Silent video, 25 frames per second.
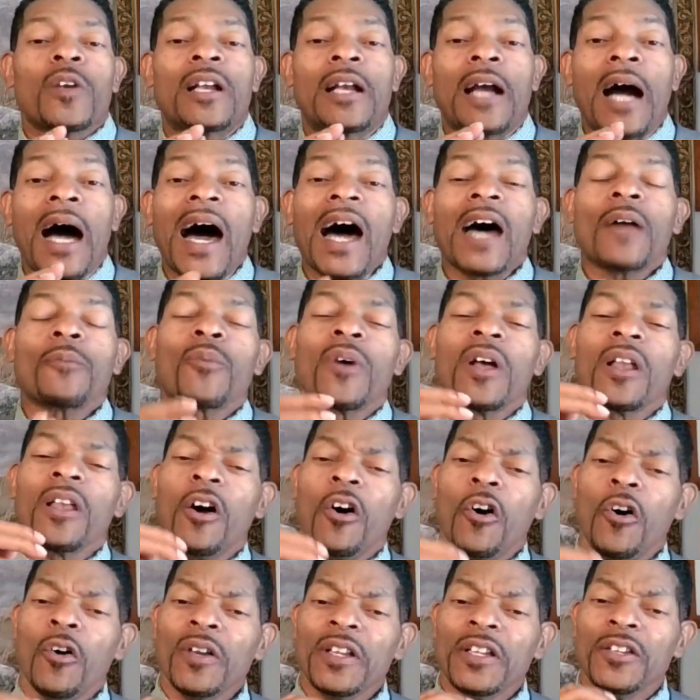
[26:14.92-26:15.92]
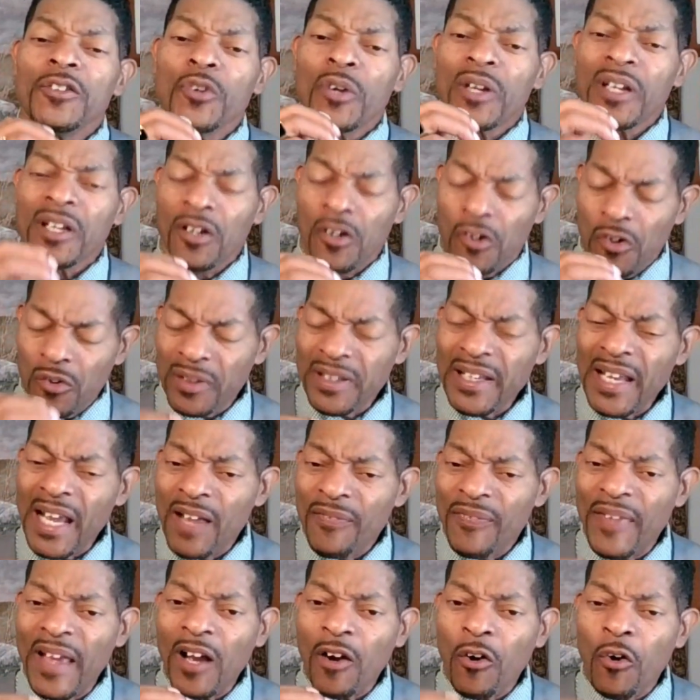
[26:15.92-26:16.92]
God will only, you can only
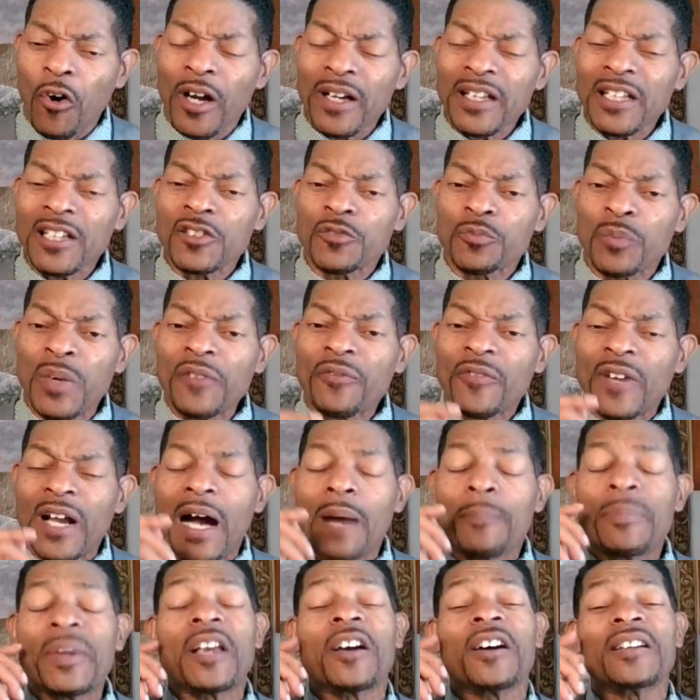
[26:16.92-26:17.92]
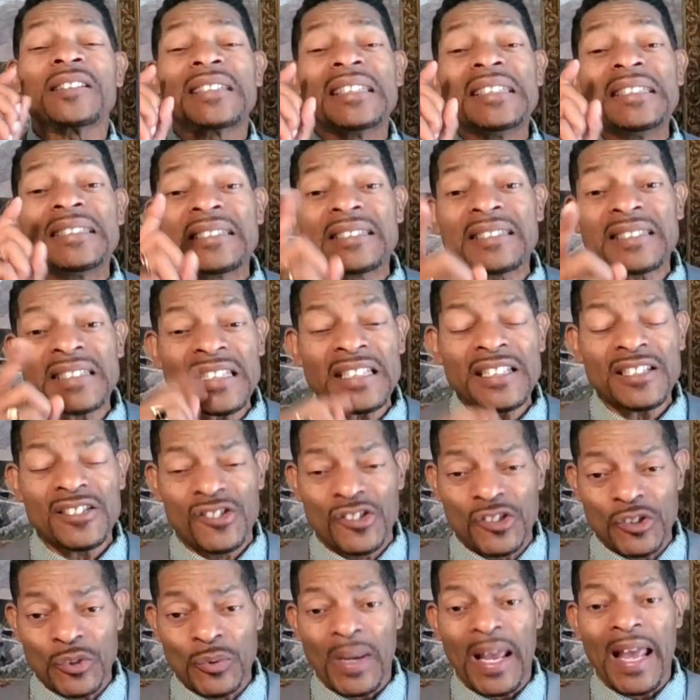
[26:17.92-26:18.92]
have that audience with God because he
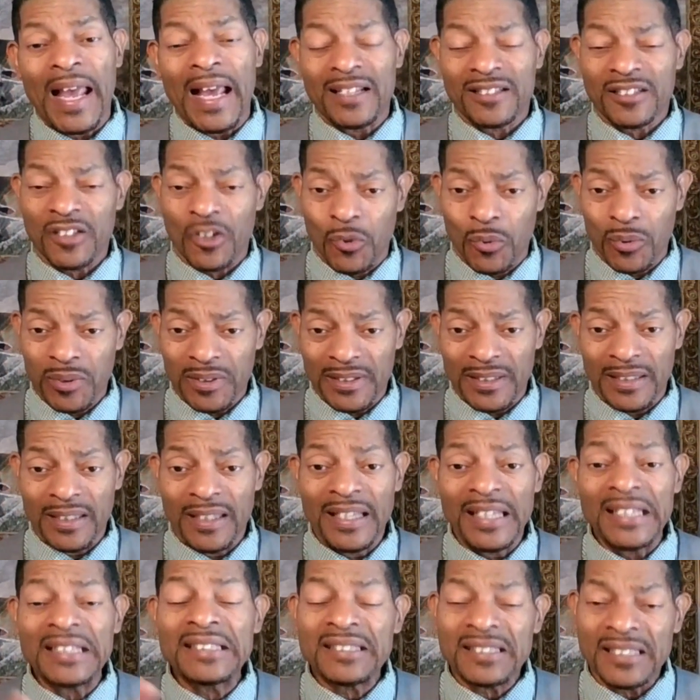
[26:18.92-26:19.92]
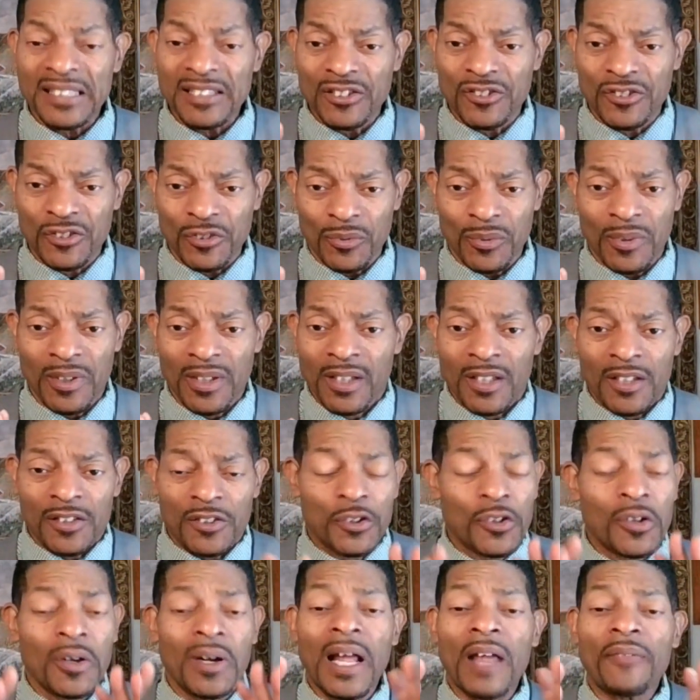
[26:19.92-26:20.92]
sees you as holy. He sees you.
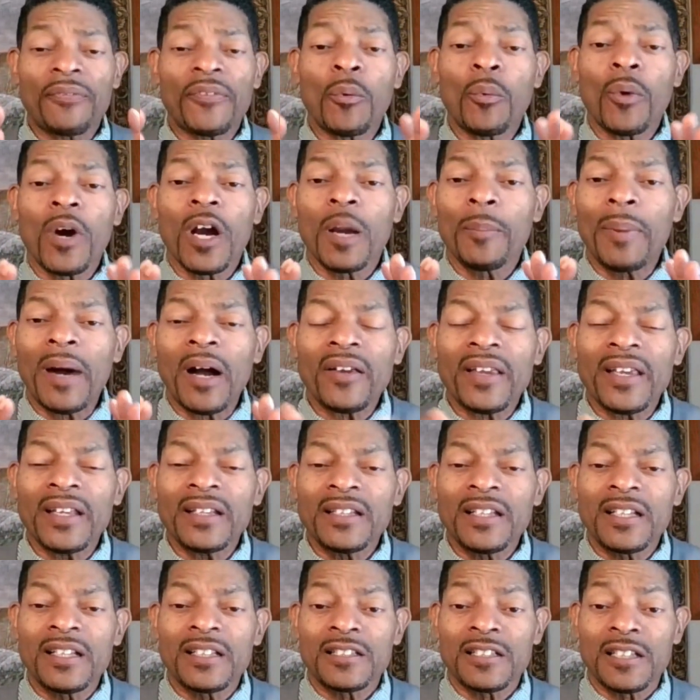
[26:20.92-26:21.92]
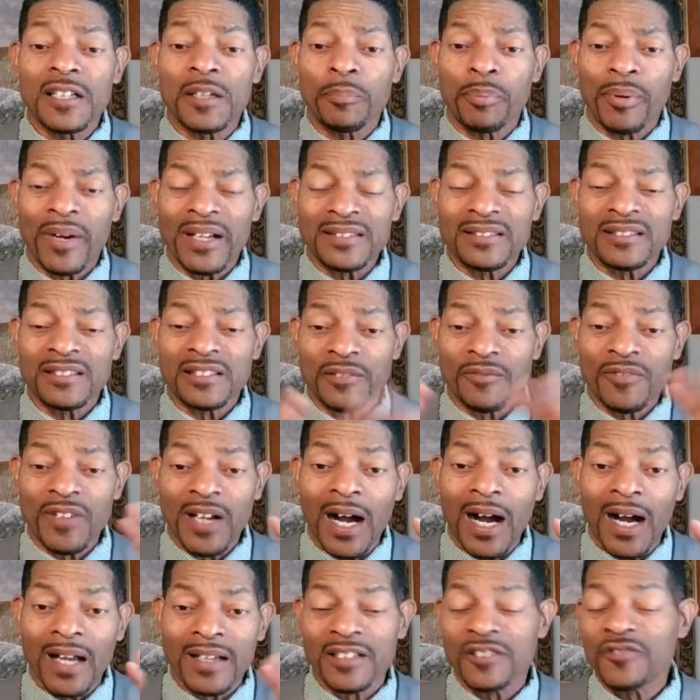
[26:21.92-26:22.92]
You don't have to worry about getting into the presence of
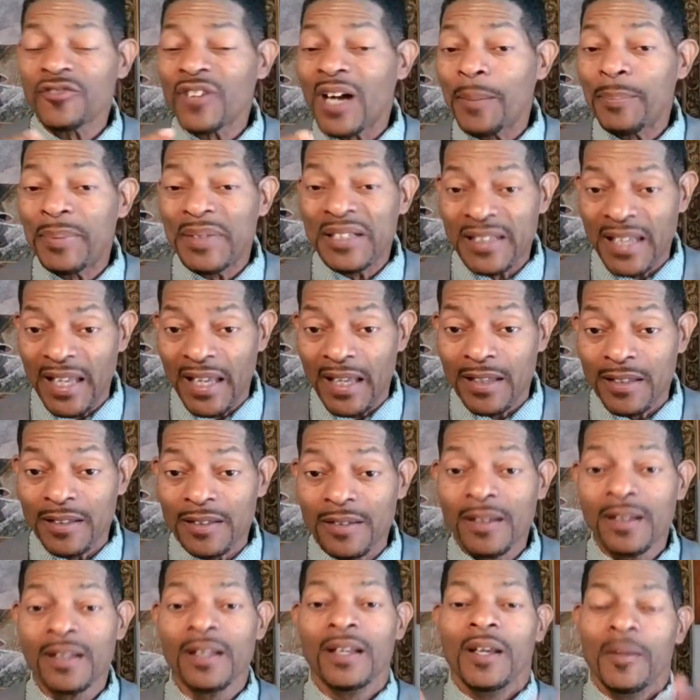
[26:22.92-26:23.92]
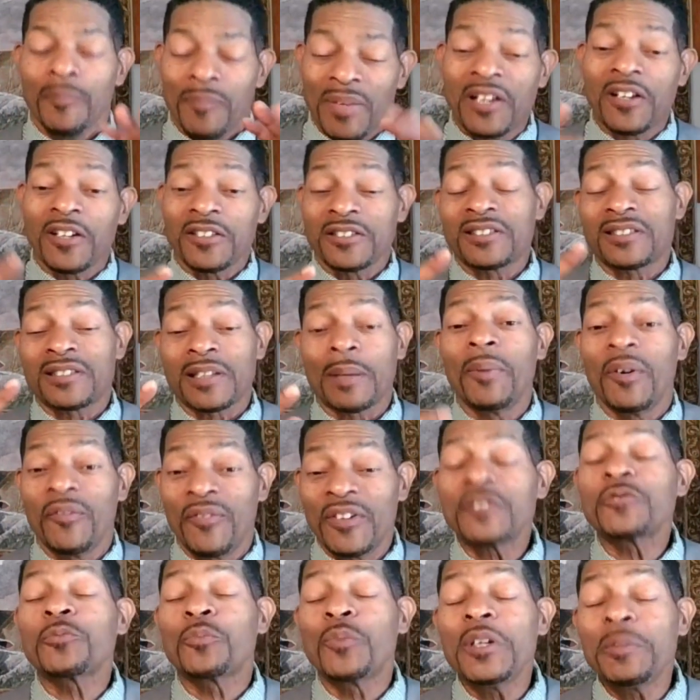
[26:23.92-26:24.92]
God and dropping dead because some
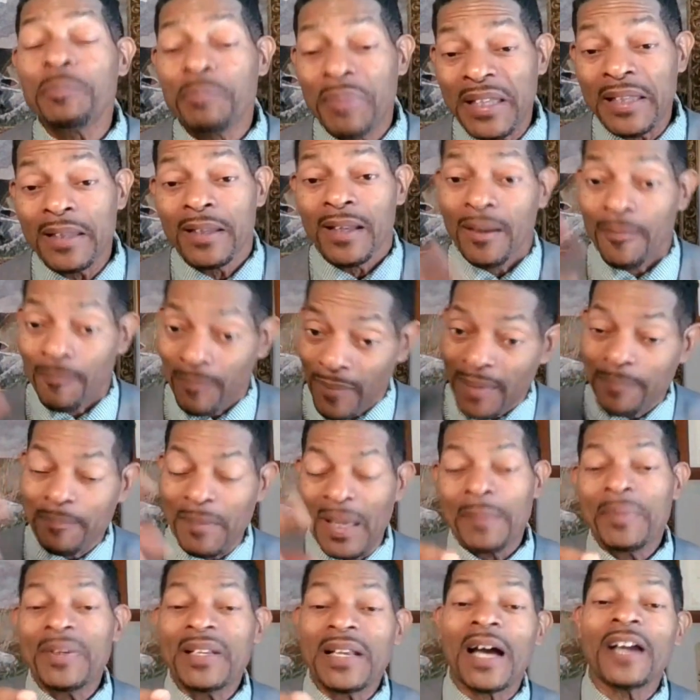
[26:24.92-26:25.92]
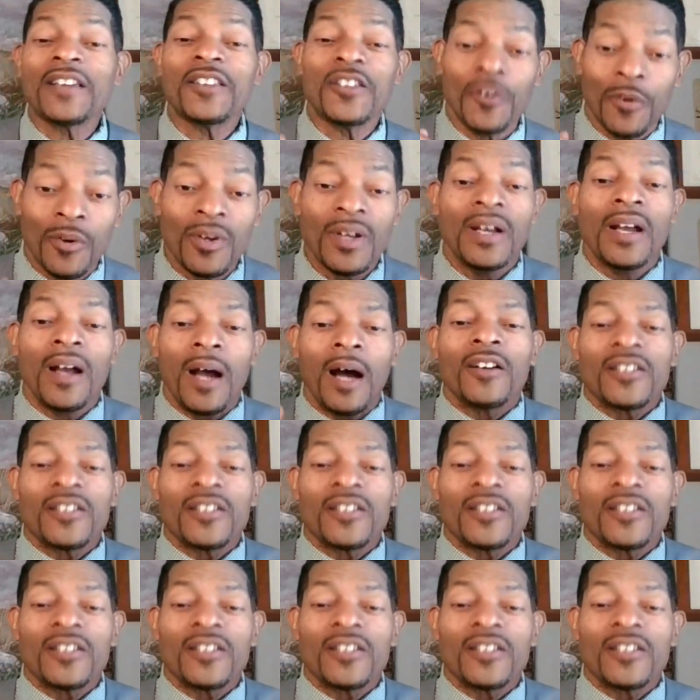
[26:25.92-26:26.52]
of us would be, maybe not you.